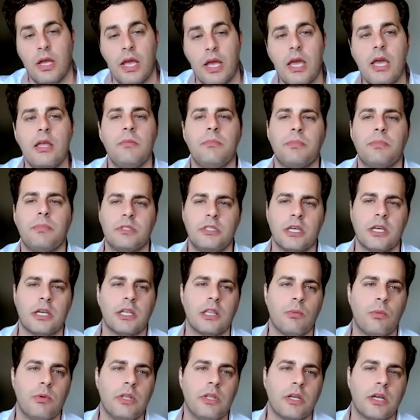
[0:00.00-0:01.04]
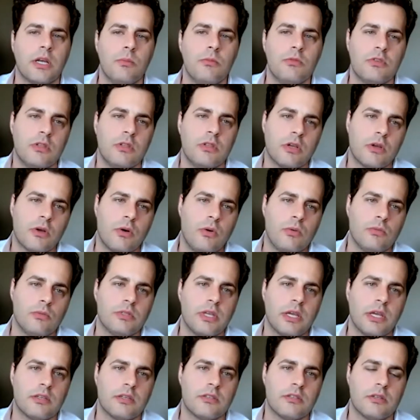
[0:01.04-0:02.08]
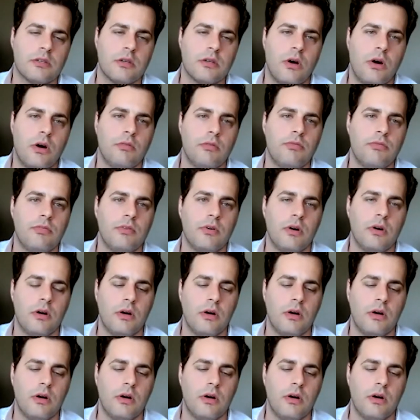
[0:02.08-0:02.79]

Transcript: in particular when it comes in the context of,